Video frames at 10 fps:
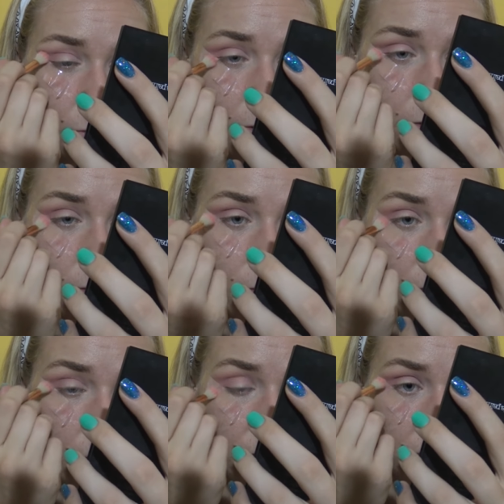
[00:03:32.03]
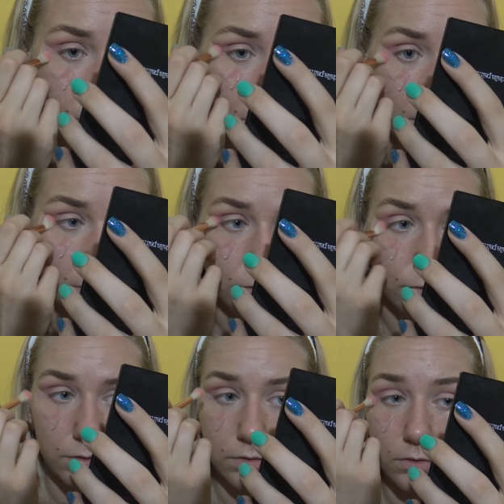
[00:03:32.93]
want to have that
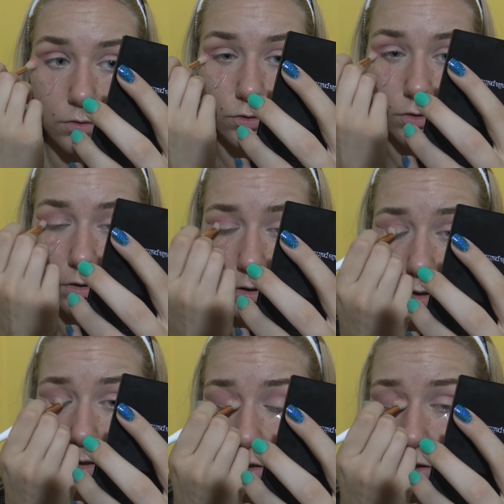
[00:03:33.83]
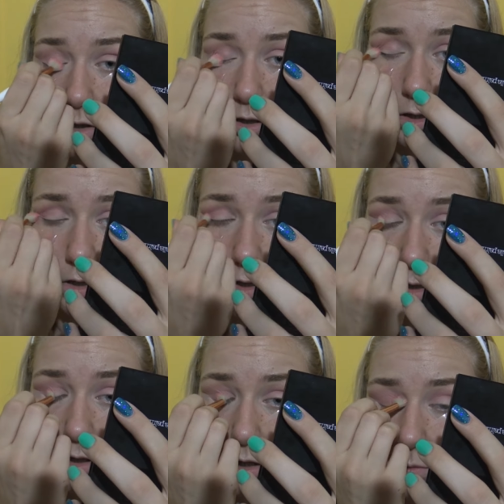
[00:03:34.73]
transition.
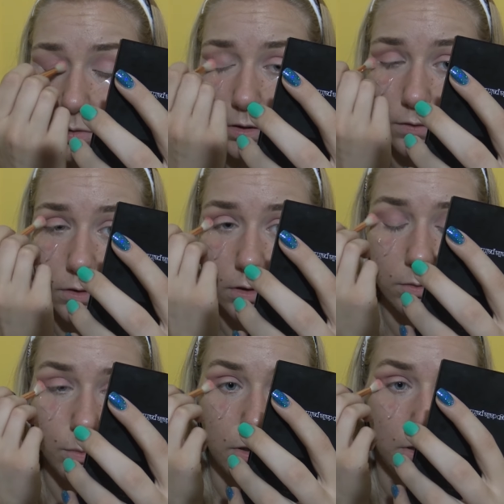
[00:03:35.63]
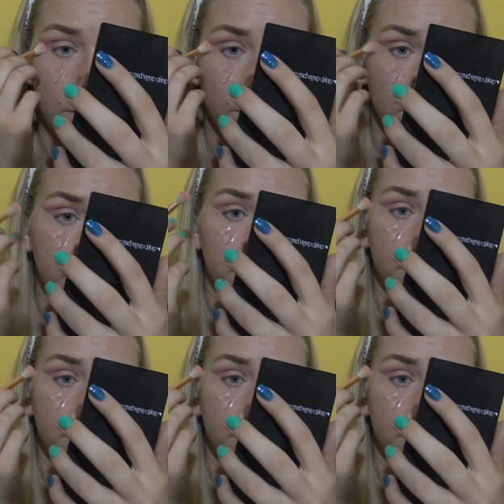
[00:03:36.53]
I want everything to be even.